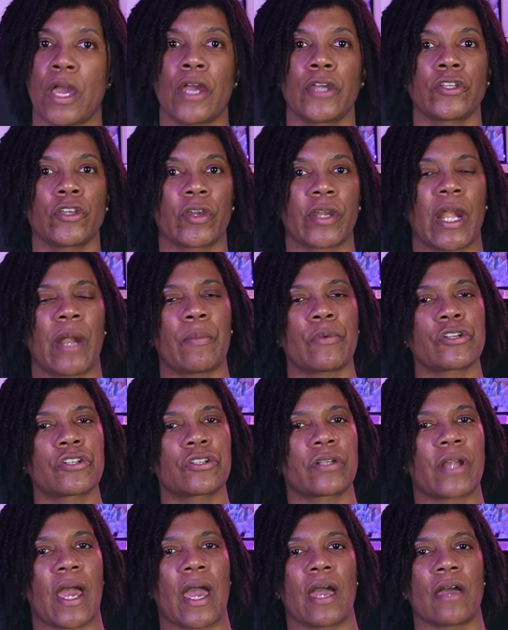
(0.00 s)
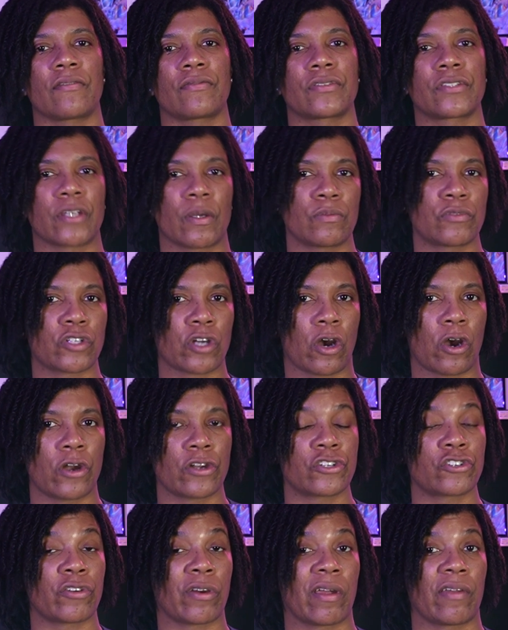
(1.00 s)
Your camera should have some charge
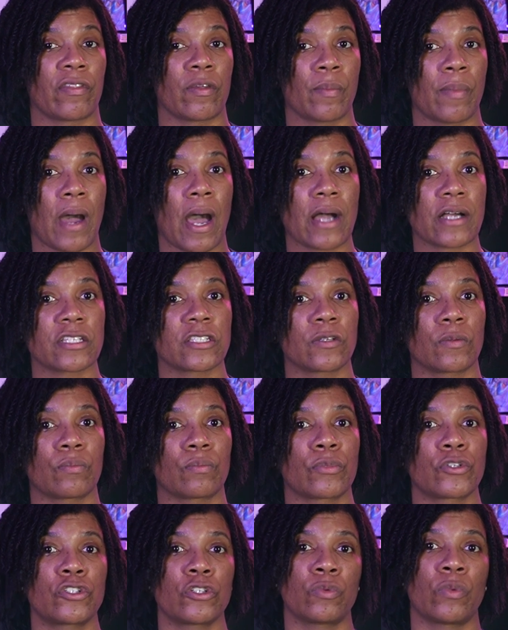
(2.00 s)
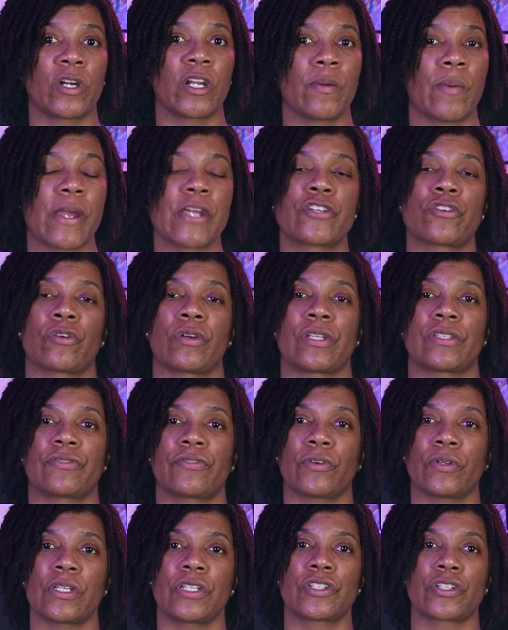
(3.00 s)
straight out of the box, but you'll want to make sure it's
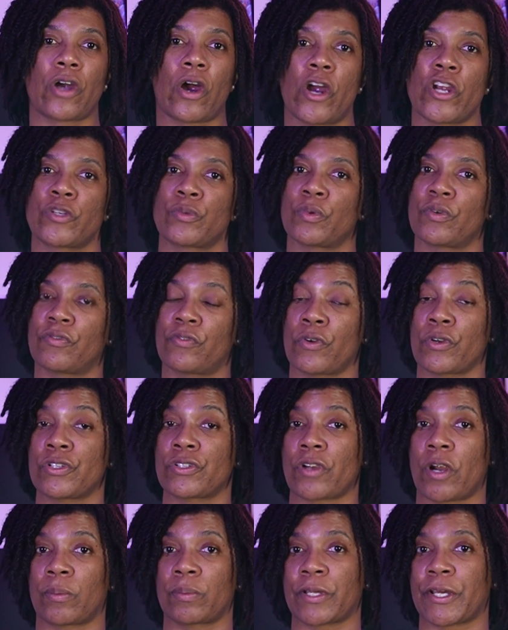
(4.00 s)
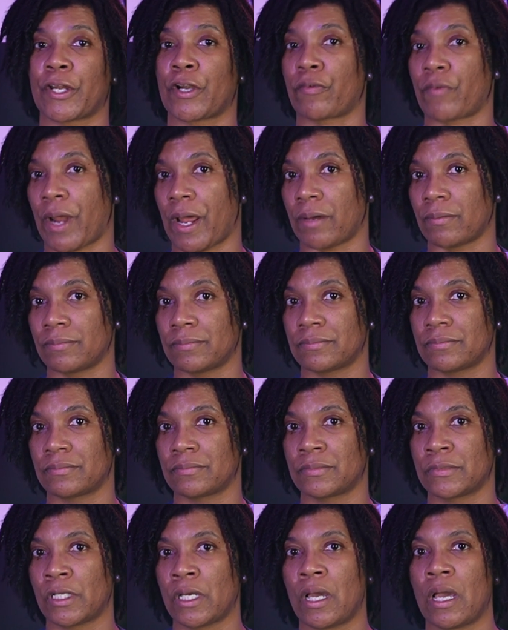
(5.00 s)
fully charged before you start playing around.
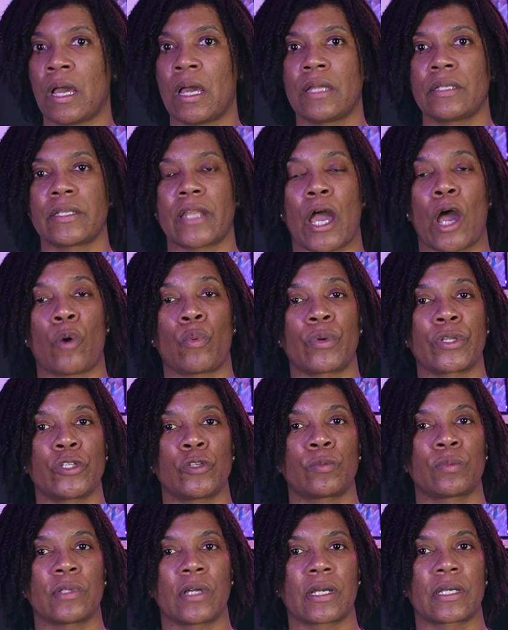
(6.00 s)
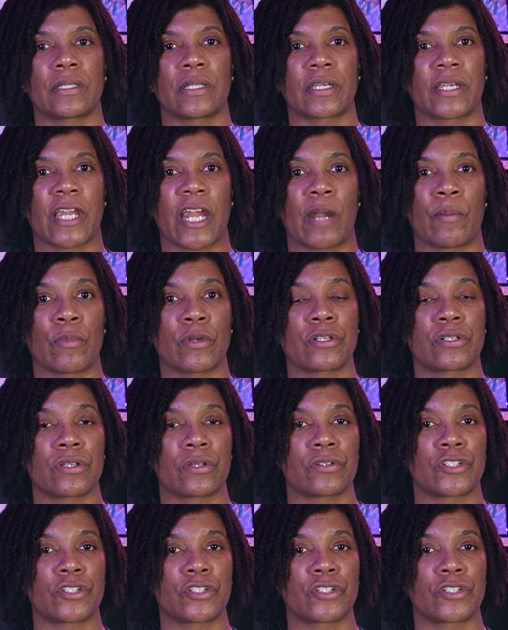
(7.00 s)
Now, when you plug in the camera to the